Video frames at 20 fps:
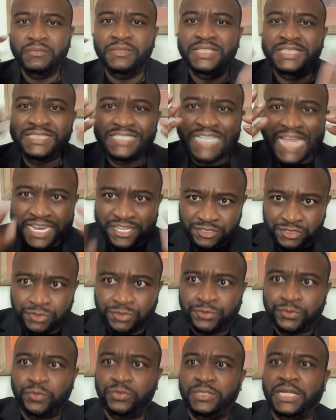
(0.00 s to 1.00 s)
That is the
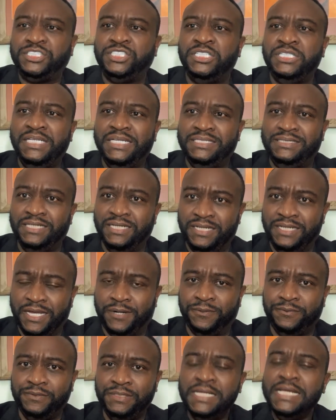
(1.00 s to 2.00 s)
truth that you need to
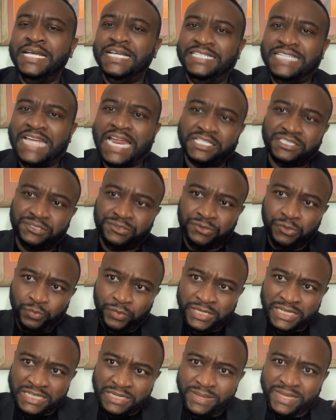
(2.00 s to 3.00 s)
know. That is the truth we
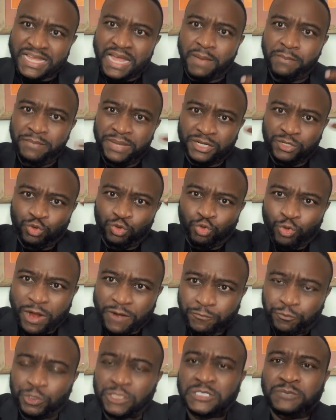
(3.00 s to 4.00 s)
need to make our mental
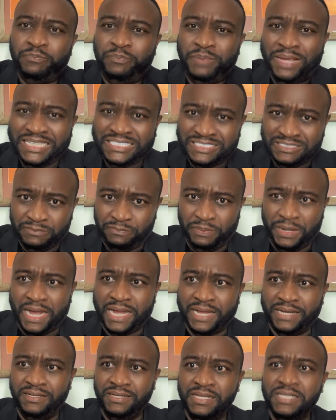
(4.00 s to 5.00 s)
reference based
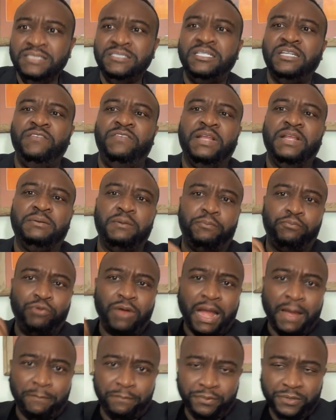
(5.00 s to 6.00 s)
upon to develop the
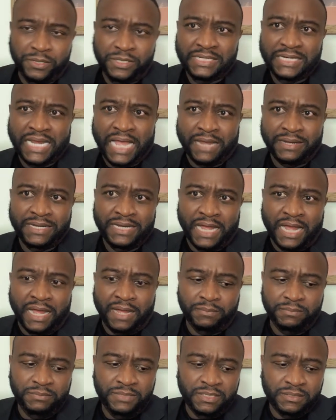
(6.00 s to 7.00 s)
proper
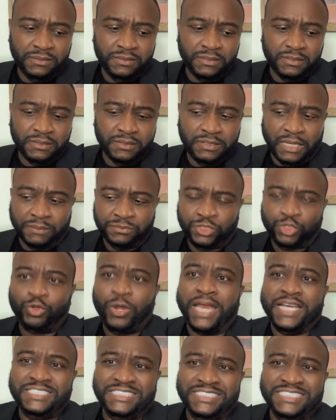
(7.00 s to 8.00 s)

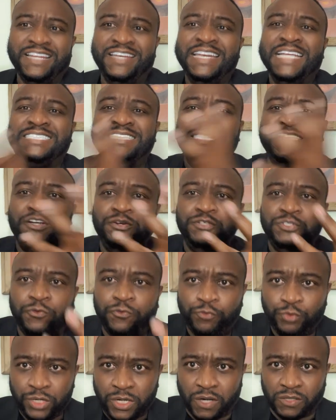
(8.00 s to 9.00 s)
strategies that are necessary to
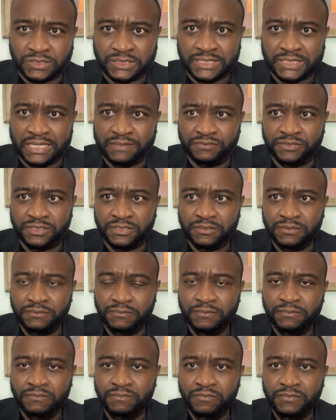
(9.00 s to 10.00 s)
free ourselves.
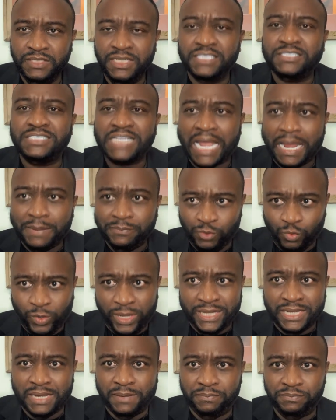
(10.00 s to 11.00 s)
It's time to
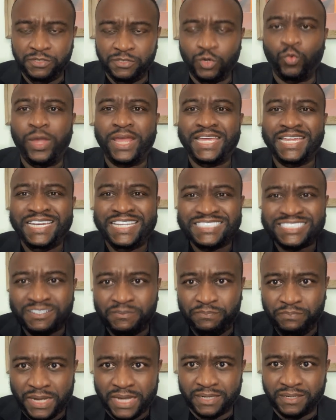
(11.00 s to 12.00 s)
wake up. The awakening is
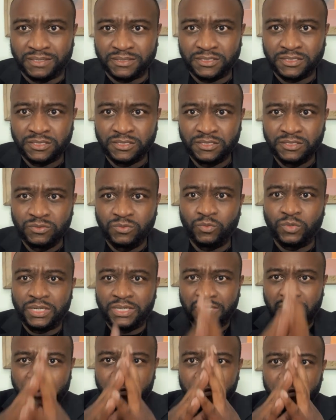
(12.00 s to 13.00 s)
upon us.
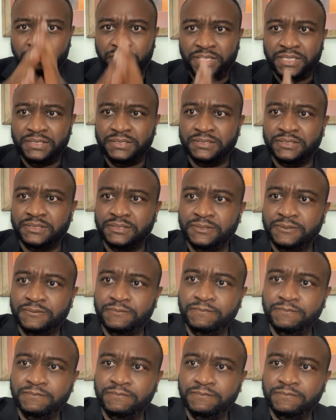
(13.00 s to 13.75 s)
One love and peace.